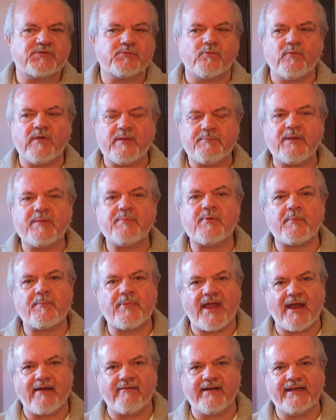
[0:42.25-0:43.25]
we'd be
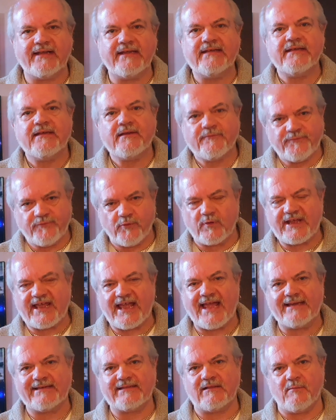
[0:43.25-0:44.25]
preparing for
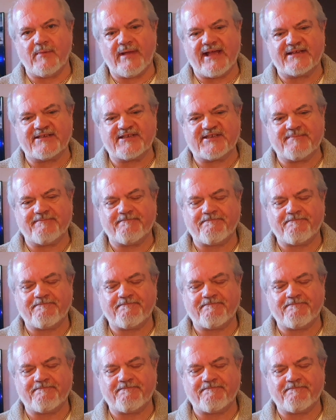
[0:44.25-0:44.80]
Candlemas,